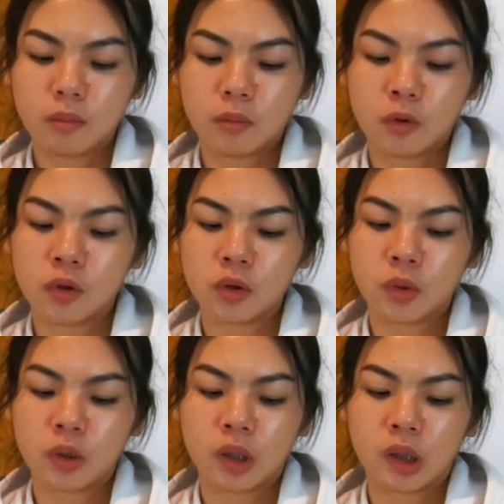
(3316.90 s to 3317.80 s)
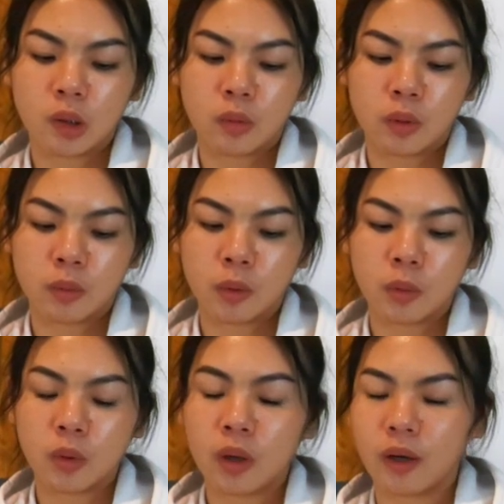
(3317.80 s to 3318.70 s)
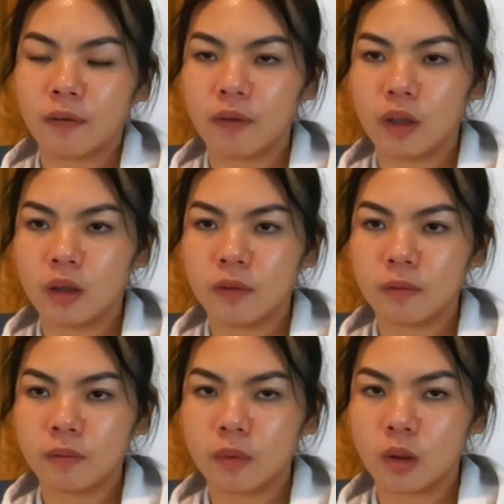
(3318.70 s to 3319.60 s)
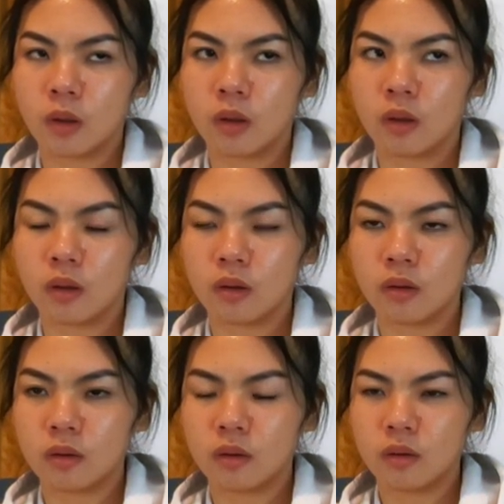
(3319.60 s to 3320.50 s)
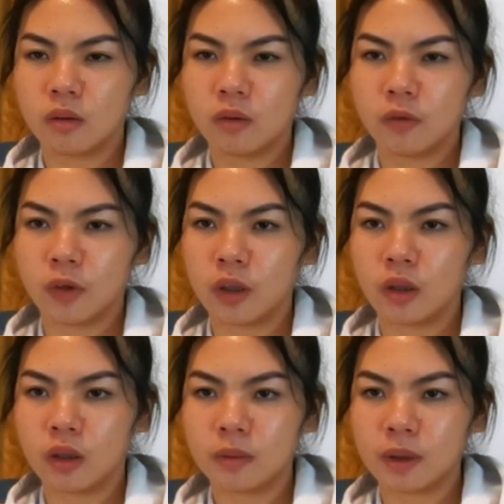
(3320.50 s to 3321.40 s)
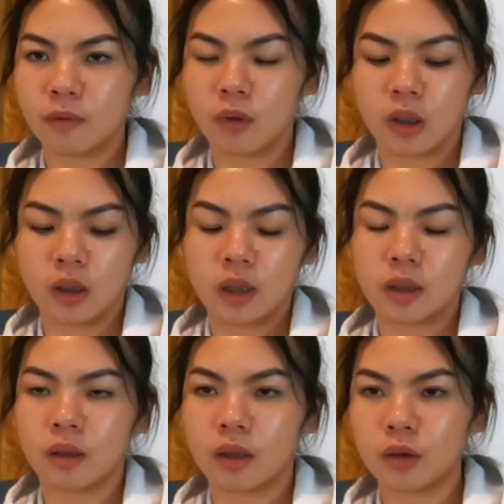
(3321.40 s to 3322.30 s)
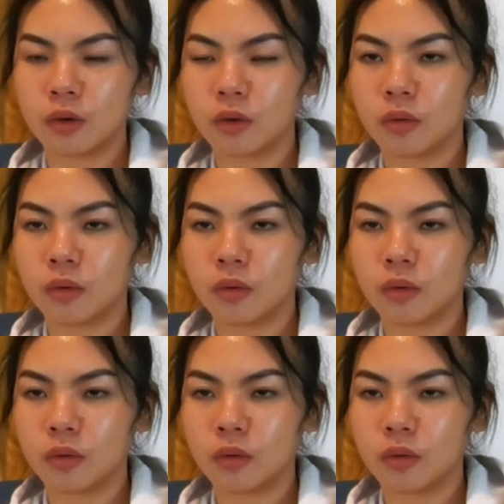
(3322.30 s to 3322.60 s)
usually when people have love or fall in love someone, it's hard to do.